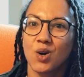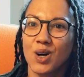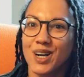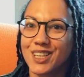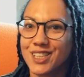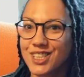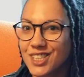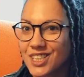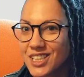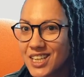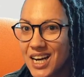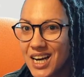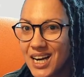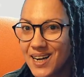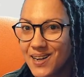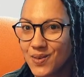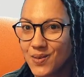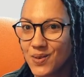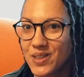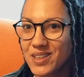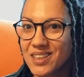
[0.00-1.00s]
question
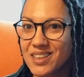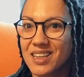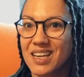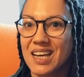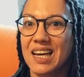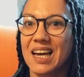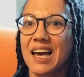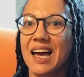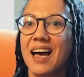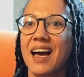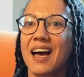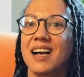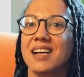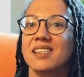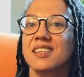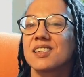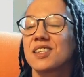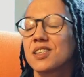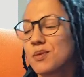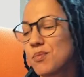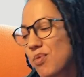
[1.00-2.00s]
I would ask
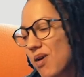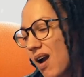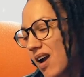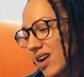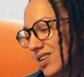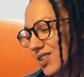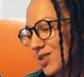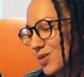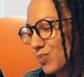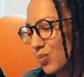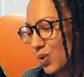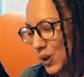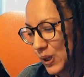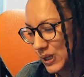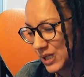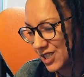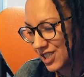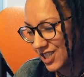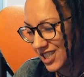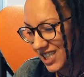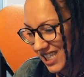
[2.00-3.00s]
to practice
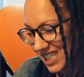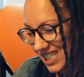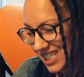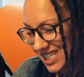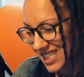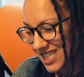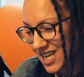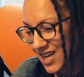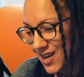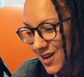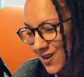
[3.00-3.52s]
Portuguese.